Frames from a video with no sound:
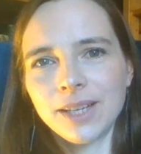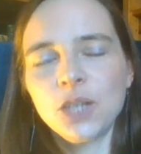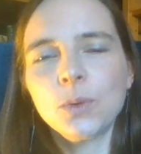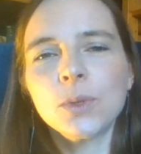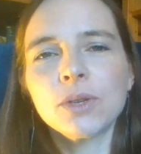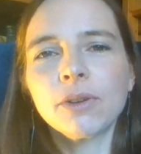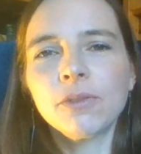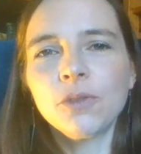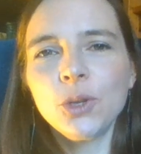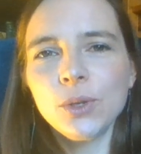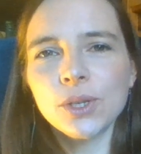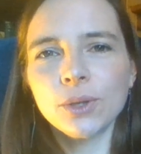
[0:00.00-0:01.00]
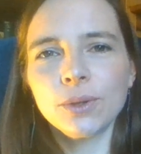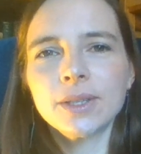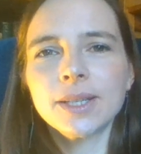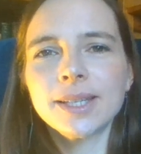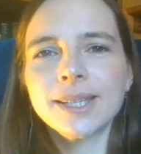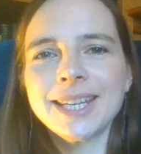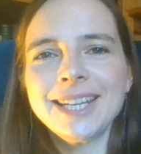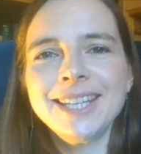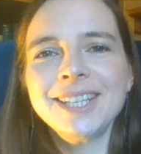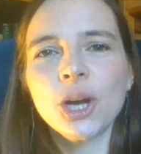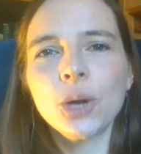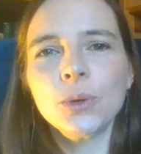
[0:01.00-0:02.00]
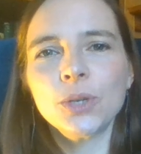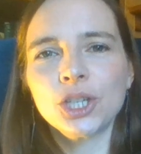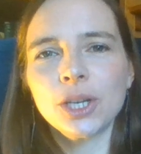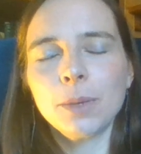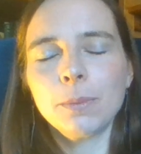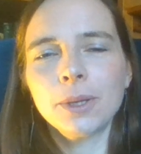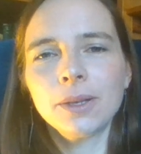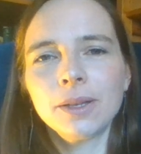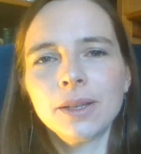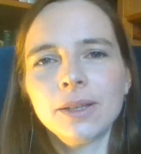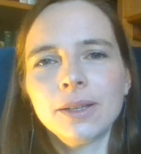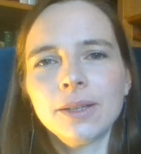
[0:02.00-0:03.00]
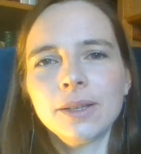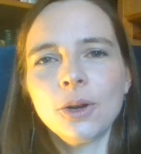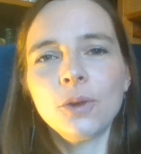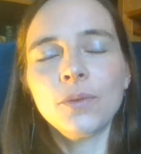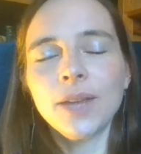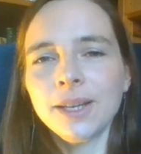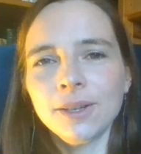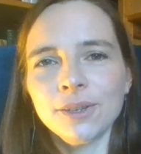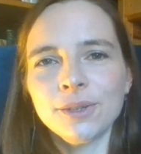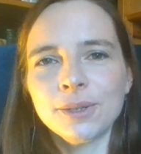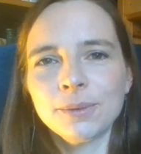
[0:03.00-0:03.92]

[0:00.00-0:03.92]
It was a refusal to cede ownership of England.